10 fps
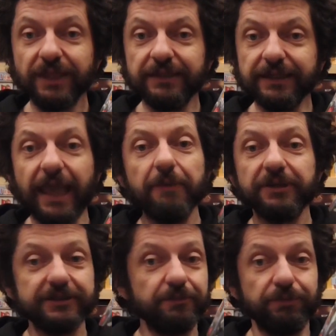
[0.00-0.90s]
the game
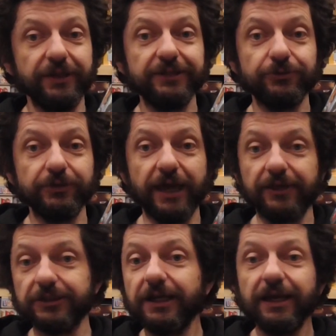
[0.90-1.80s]
and they're playing
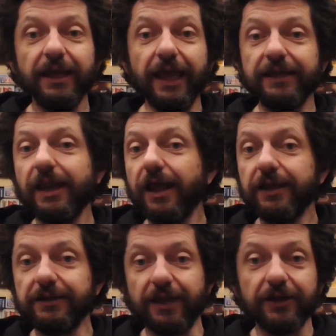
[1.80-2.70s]
together and
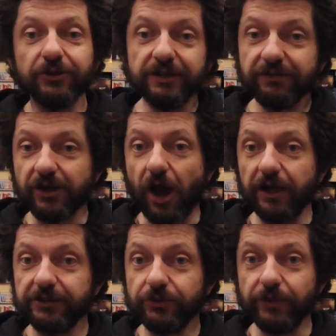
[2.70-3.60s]
uh, they are not even
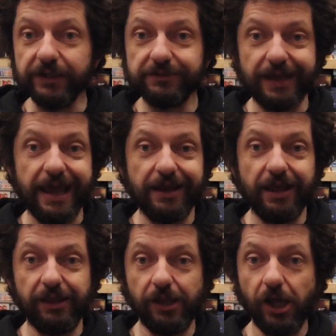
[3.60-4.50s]
arguing that
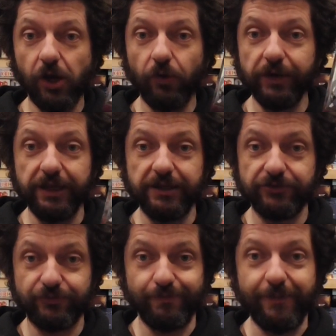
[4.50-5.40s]
alone is